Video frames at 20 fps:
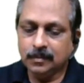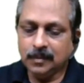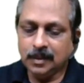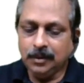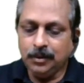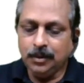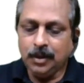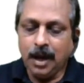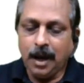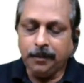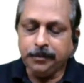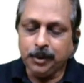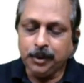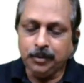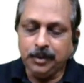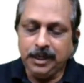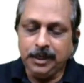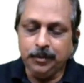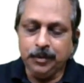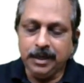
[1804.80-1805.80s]
You have to
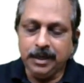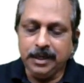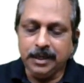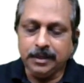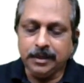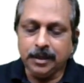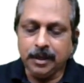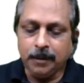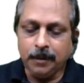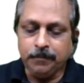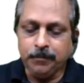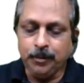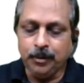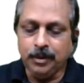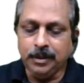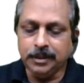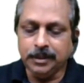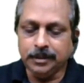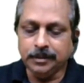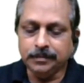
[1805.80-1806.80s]
read very
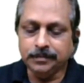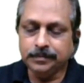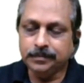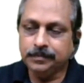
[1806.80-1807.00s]
carefully.